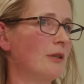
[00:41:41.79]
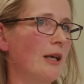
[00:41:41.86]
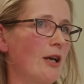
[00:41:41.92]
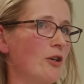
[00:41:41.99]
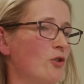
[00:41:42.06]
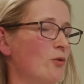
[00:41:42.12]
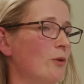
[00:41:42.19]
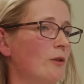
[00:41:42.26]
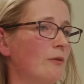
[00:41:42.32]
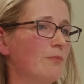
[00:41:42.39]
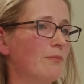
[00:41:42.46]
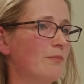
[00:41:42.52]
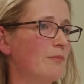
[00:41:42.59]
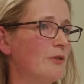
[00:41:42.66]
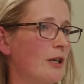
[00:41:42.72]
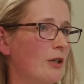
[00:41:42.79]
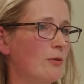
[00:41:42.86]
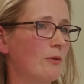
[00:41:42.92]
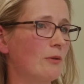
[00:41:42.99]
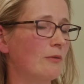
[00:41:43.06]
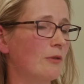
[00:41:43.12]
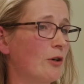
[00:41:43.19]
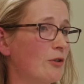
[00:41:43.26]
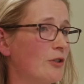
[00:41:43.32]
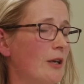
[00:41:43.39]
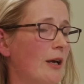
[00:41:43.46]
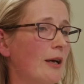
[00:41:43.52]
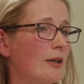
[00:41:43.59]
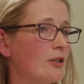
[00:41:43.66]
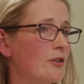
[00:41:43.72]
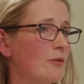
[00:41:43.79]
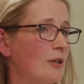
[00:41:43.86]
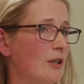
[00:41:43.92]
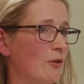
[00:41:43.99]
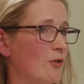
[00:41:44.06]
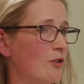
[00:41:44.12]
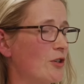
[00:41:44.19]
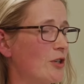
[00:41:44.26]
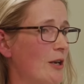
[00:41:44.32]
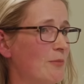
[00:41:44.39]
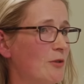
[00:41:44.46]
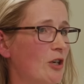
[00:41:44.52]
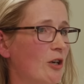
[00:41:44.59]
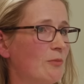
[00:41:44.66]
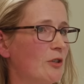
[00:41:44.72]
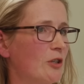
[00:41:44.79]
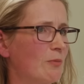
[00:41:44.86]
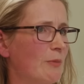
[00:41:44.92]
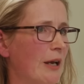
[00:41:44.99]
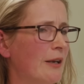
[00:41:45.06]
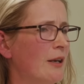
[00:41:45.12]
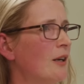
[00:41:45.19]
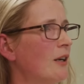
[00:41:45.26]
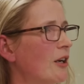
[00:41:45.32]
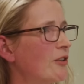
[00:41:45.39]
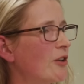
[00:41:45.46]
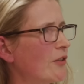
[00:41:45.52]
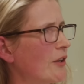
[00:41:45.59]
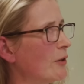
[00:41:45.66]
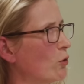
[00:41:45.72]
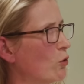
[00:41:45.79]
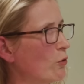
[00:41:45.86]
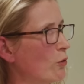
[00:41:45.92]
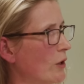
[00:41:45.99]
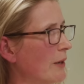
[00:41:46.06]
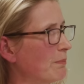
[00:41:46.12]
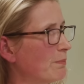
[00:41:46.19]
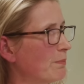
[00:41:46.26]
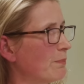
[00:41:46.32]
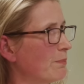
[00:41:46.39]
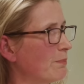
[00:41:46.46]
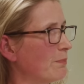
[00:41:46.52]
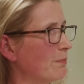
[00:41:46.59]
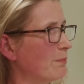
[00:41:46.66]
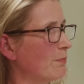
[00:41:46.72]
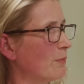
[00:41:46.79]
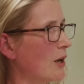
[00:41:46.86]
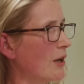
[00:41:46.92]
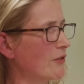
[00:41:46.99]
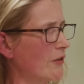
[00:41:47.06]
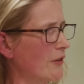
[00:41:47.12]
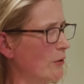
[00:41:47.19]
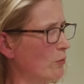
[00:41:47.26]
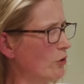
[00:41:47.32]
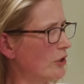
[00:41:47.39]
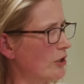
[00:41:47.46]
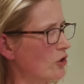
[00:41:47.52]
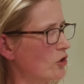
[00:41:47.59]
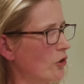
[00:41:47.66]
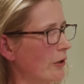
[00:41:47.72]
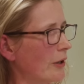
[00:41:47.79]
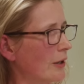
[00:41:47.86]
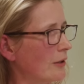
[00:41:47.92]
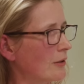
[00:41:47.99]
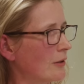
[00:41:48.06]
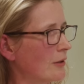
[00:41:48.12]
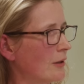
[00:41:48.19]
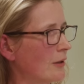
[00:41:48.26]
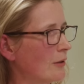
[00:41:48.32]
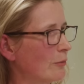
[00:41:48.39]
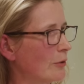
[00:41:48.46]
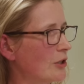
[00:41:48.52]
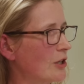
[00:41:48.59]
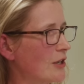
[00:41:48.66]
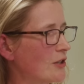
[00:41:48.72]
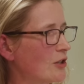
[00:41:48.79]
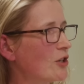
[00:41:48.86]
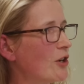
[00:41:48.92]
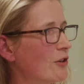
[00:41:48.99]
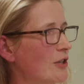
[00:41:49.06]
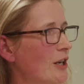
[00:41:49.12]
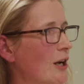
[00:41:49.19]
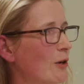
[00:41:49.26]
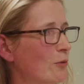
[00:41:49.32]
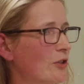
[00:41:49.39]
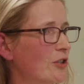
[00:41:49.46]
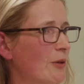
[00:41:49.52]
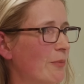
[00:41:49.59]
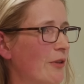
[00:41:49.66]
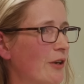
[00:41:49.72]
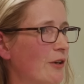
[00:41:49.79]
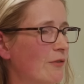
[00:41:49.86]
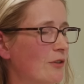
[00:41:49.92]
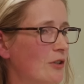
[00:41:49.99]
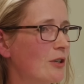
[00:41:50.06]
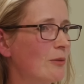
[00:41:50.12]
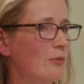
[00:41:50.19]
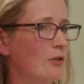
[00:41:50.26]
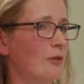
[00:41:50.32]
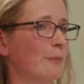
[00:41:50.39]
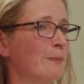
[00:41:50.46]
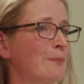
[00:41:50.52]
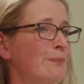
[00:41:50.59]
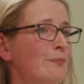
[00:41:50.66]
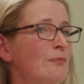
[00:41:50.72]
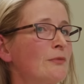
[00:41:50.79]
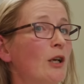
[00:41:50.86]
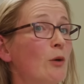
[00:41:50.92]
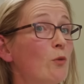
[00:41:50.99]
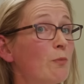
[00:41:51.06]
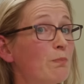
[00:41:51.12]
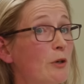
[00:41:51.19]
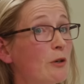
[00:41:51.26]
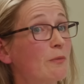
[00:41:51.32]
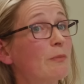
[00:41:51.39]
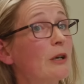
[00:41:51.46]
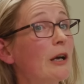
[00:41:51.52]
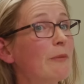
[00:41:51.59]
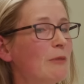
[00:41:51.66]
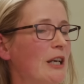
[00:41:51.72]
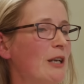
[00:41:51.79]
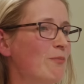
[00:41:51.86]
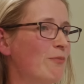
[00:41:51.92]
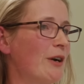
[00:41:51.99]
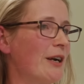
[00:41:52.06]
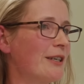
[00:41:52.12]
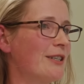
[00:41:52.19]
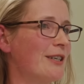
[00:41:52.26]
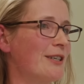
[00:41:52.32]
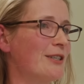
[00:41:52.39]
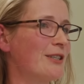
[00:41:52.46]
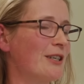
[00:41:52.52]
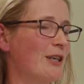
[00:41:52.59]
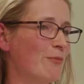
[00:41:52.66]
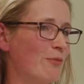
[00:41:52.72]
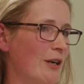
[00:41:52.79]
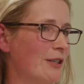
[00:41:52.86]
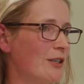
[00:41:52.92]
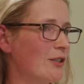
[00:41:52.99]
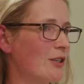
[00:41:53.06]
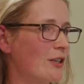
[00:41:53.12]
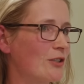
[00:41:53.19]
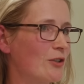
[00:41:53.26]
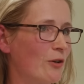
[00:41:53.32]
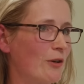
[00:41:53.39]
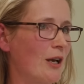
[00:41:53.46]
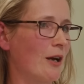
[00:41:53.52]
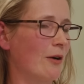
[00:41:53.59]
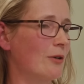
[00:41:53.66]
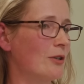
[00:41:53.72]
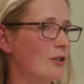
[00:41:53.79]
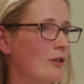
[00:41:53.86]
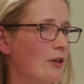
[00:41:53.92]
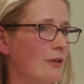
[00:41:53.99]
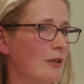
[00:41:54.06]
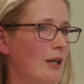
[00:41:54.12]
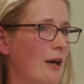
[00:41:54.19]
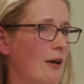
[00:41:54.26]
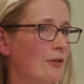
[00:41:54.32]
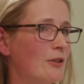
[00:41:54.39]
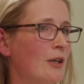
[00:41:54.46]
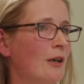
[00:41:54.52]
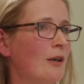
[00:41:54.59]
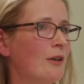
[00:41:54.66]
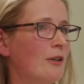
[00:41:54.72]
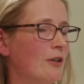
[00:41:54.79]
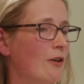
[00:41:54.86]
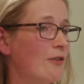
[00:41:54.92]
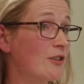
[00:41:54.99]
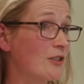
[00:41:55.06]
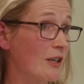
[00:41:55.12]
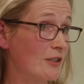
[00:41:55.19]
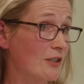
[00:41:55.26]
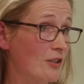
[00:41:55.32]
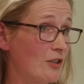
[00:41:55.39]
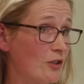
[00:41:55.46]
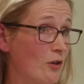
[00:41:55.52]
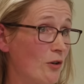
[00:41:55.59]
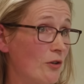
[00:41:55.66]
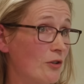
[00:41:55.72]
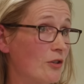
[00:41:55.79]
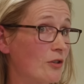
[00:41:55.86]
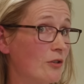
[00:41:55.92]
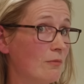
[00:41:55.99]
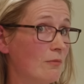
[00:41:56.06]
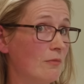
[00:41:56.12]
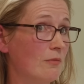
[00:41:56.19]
casual sexual contact in on the same terms as men, and that they or uh, and that they would enjoy it, which, as it turned out, was something of an assumption. And what, but in practice, in practice, that's not how it's turned out. You know, the sexes are not